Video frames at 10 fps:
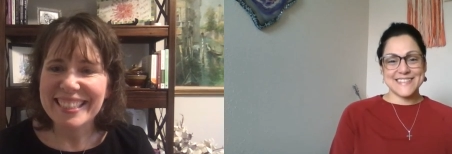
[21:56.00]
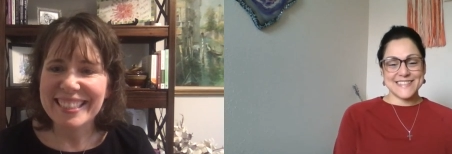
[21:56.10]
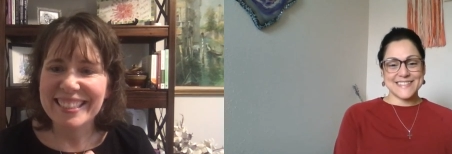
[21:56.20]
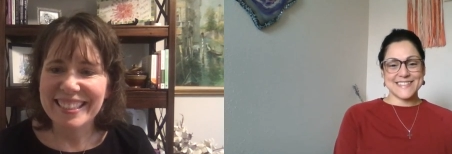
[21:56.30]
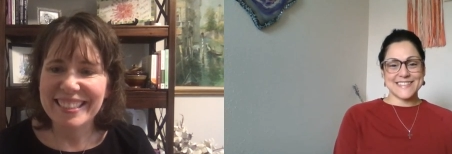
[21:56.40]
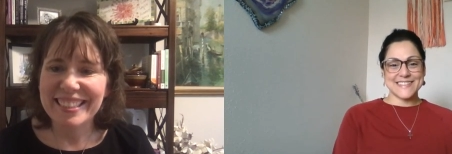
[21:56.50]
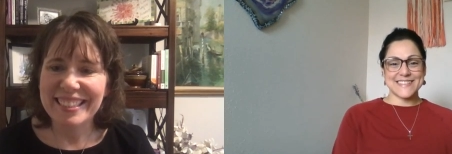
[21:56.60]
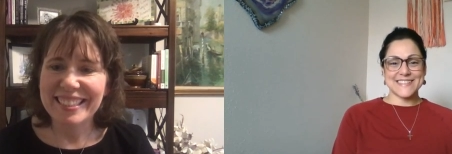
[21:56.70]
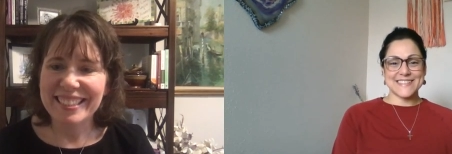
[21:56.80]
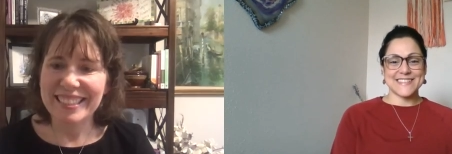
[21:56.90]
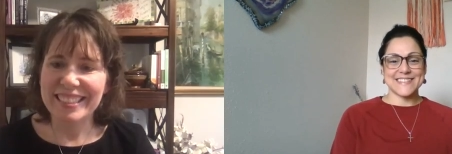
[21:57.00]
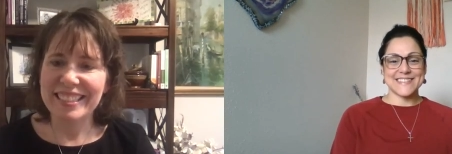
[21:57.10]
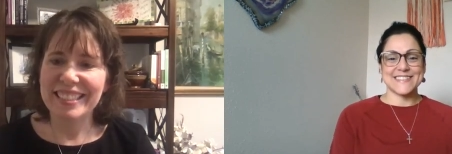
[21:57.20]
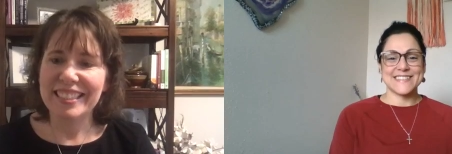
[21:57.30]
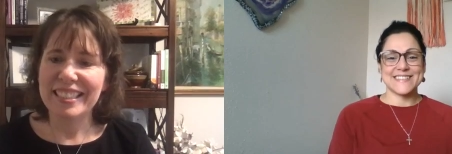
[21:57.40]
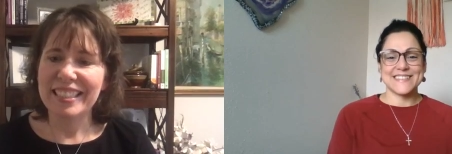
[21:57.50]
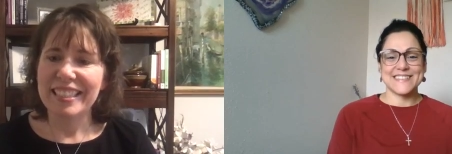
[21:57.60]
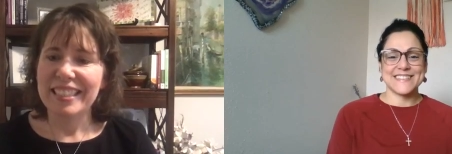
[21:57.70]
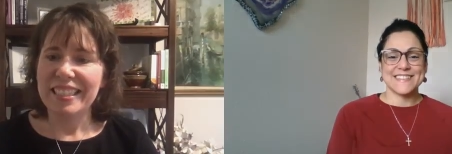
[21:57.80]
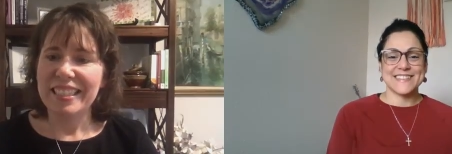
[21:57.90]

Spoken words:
Nothing is said.